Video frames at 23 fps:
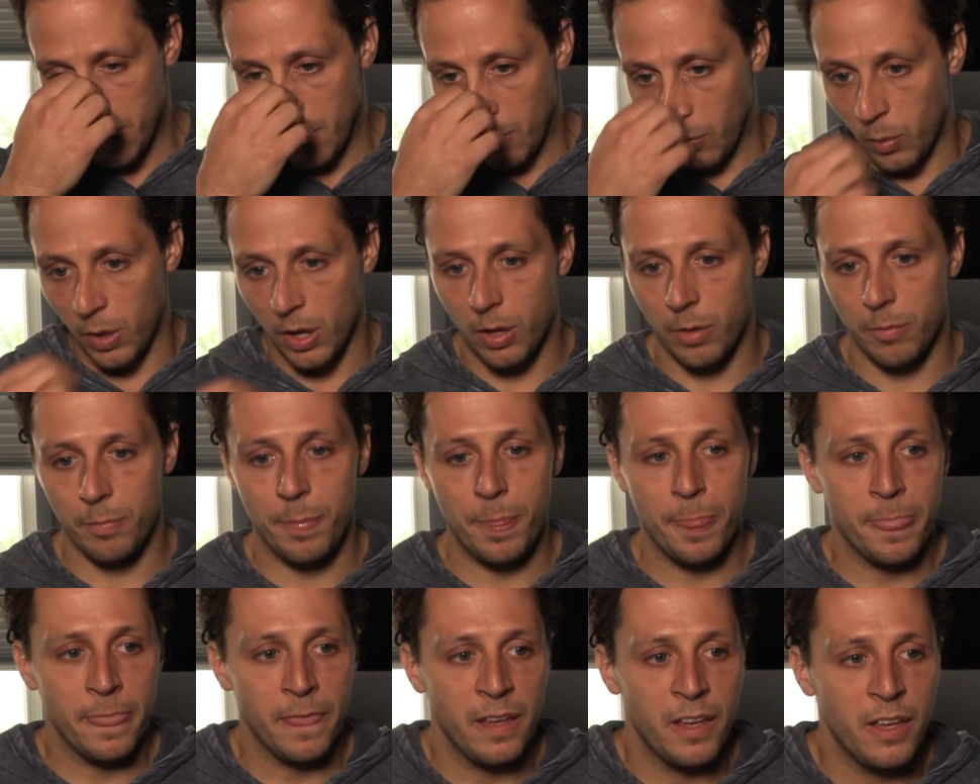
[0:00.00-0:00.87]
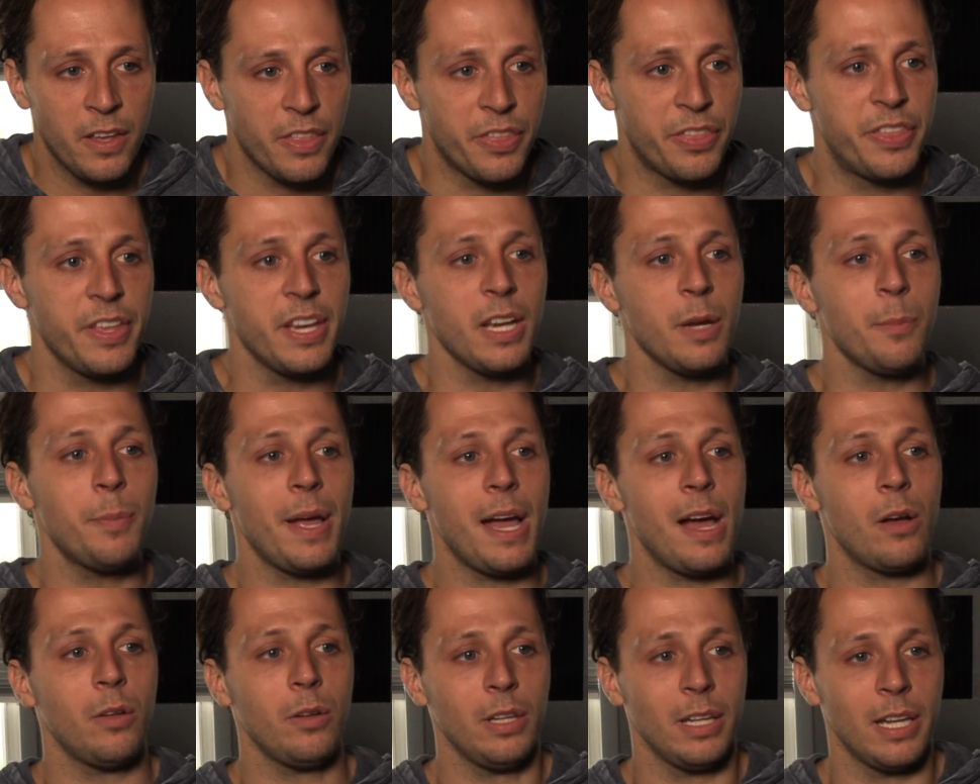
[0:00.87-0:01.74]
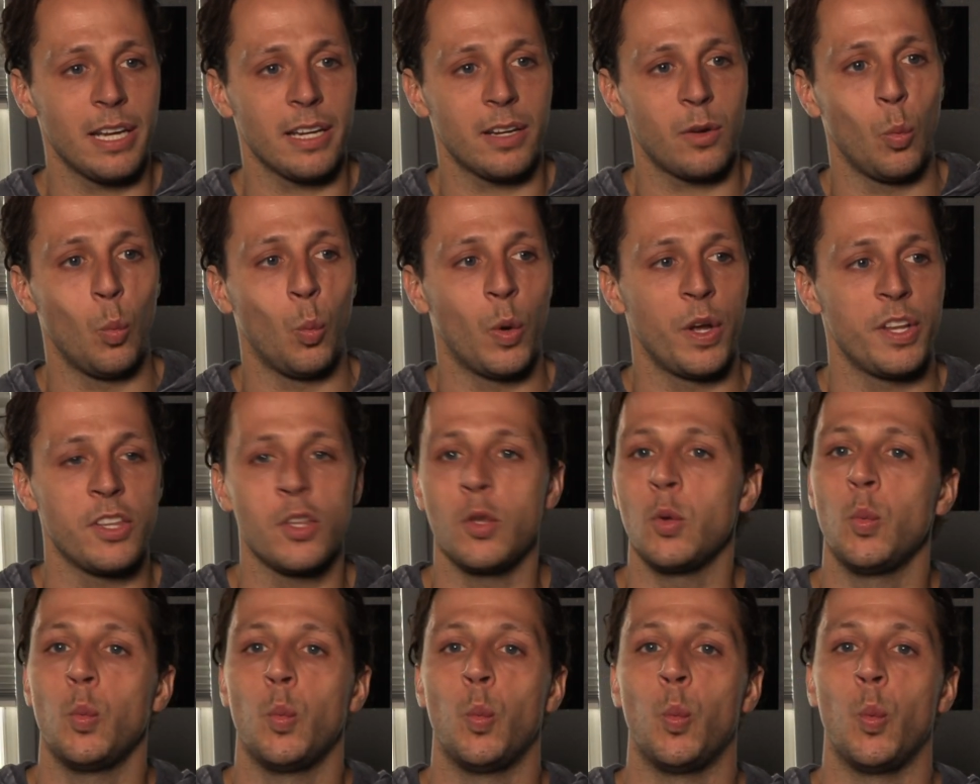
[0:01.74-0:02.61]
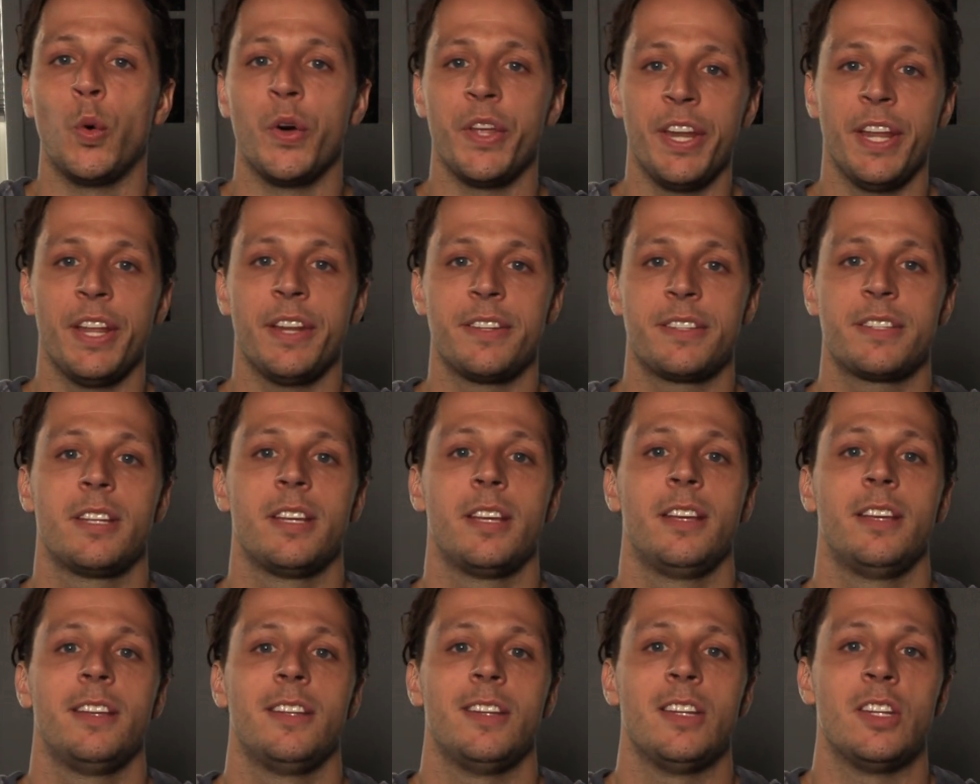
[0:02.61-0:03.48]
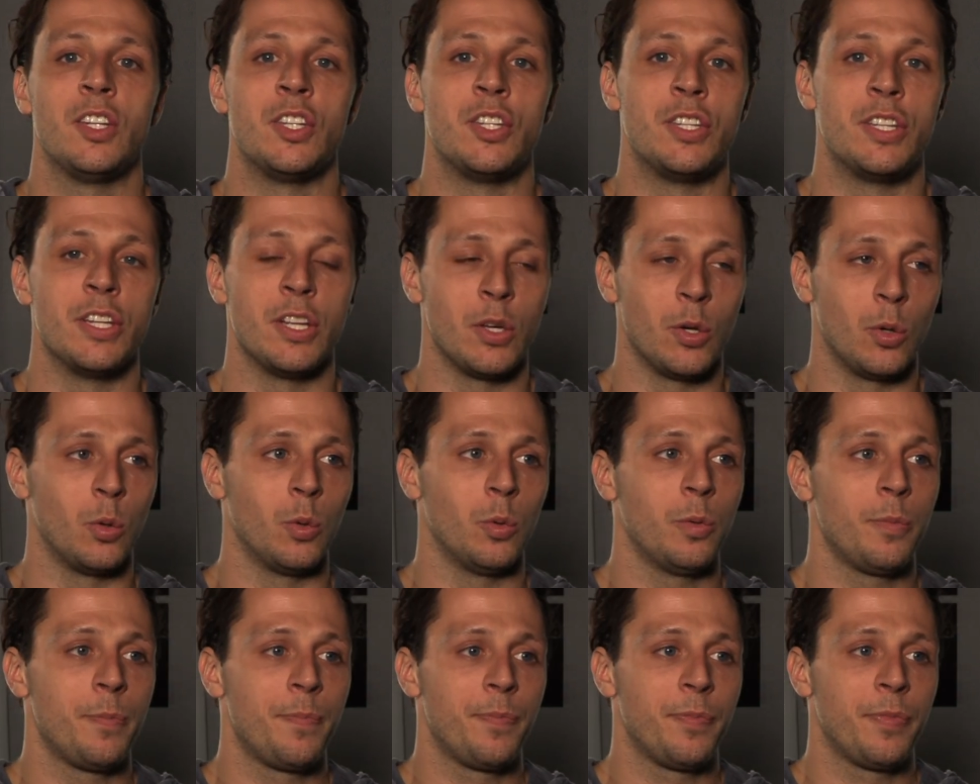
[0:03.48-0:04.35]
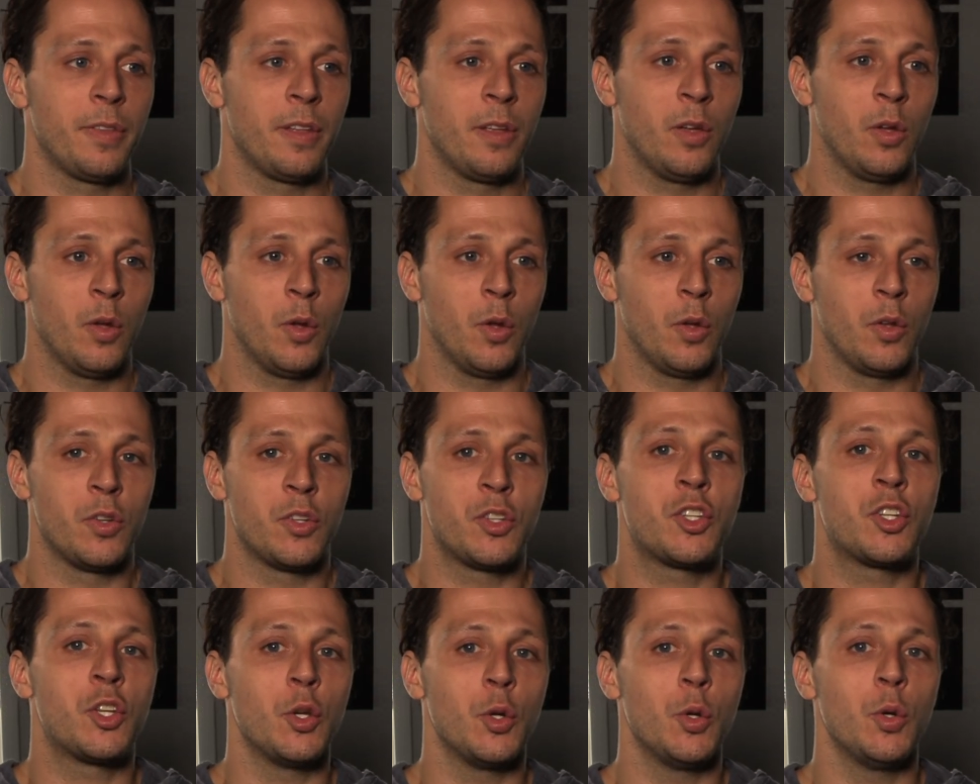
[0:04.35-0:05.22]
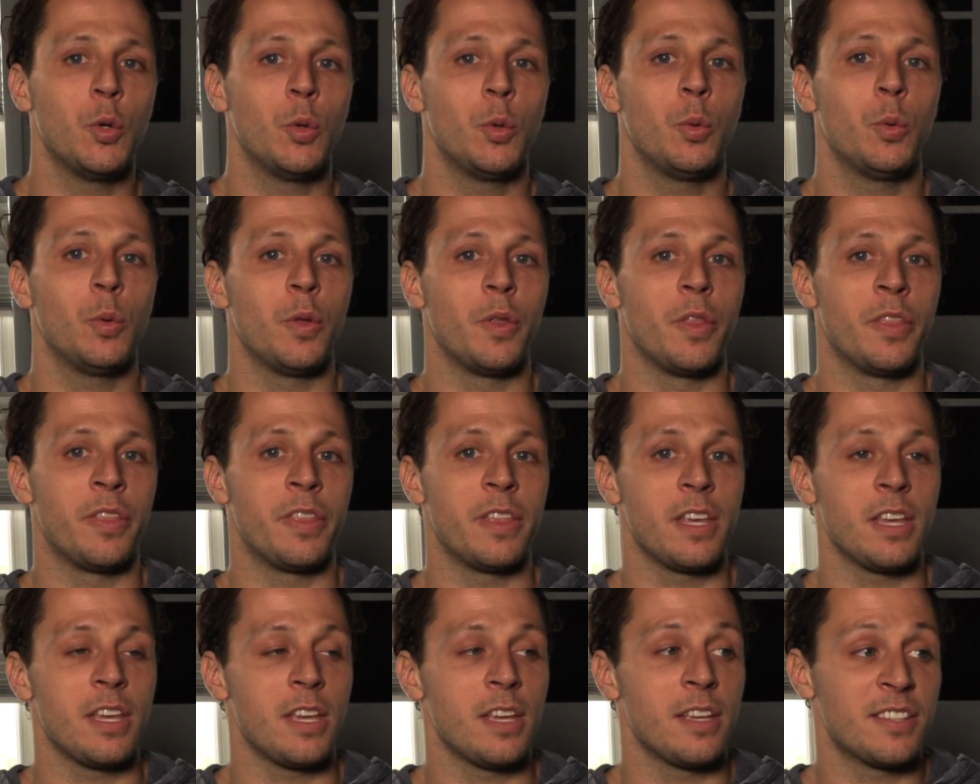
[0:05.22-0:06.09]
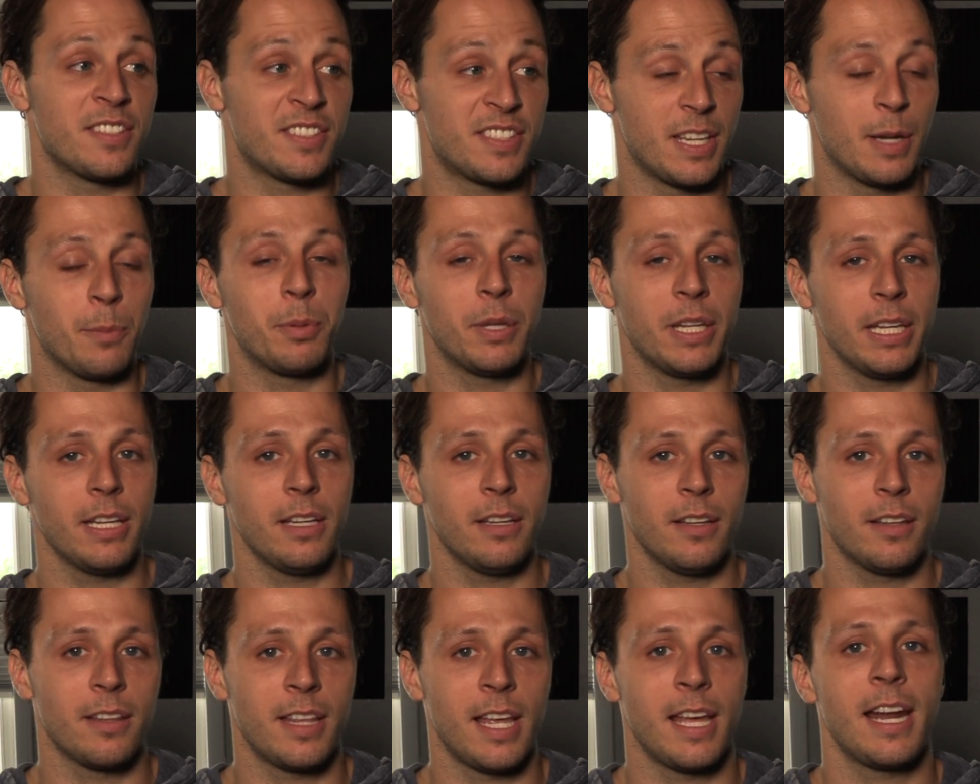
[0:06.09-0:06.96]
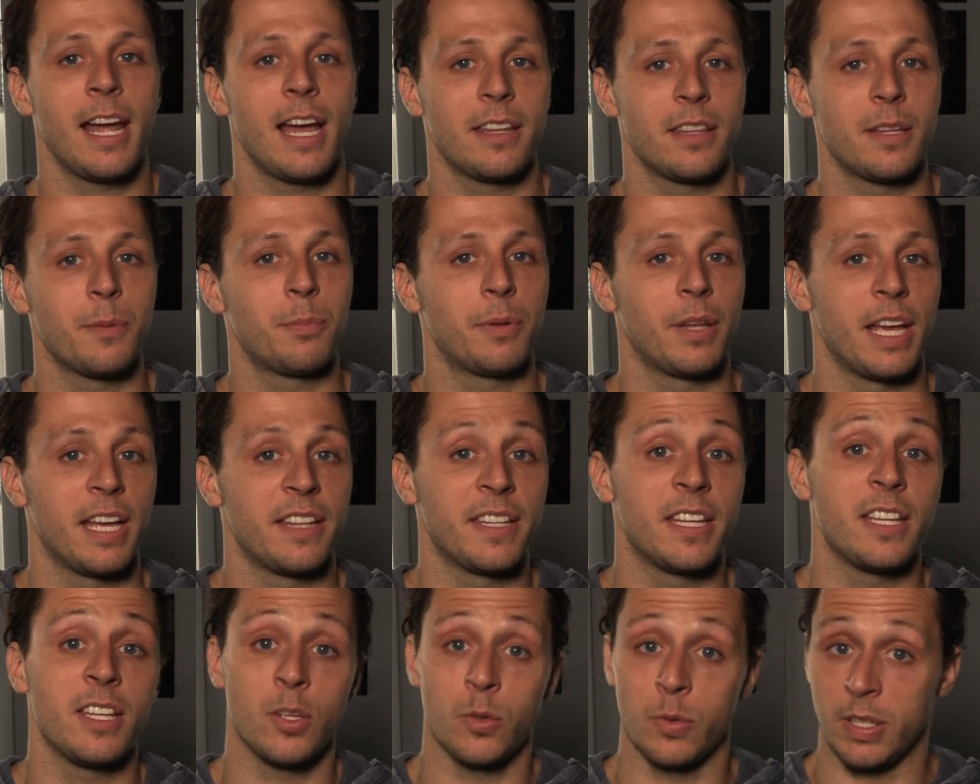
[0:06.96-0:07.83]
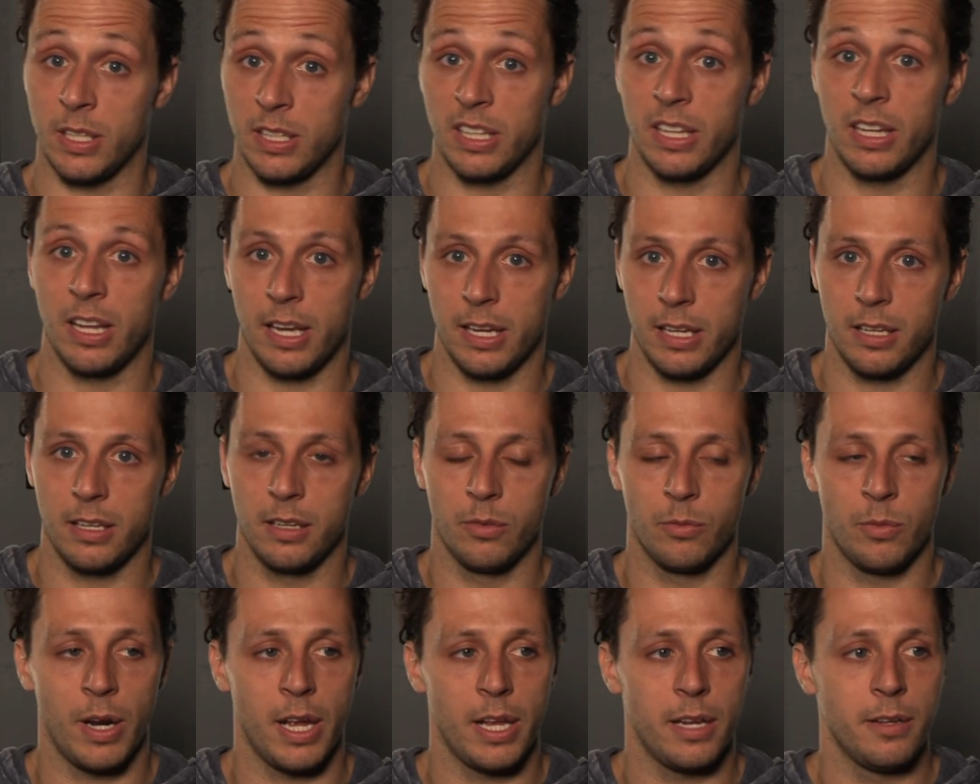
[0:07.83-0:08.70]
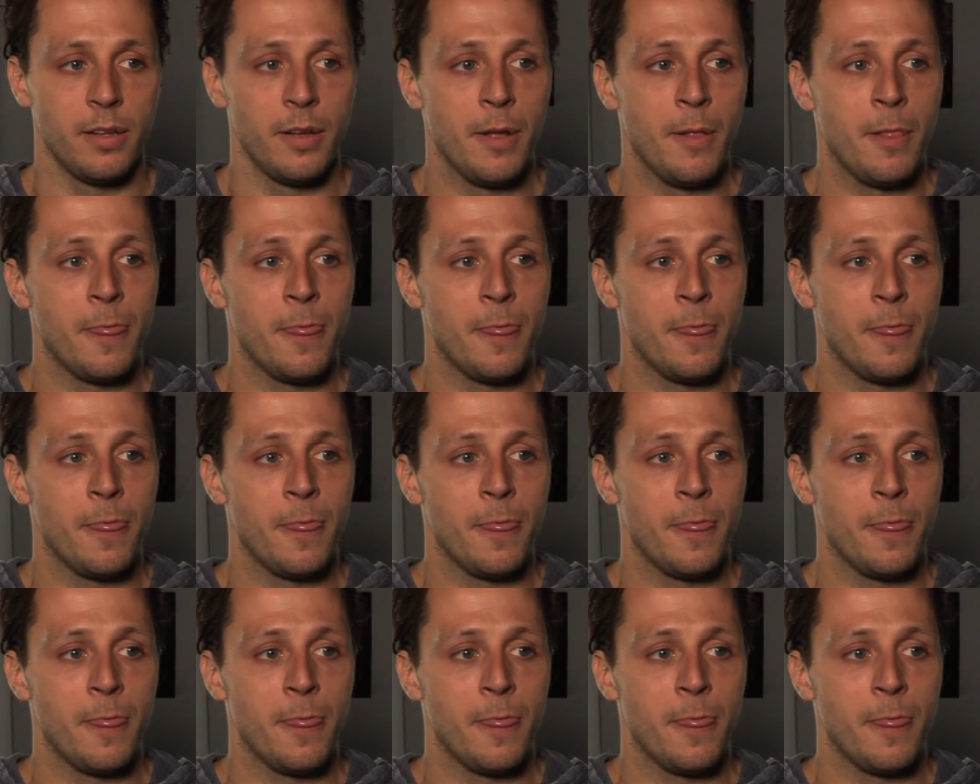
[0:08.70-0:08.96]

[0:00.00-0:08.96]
Well, think about like what you wouldn't do to the sibling that had the plan that you didn't like, right?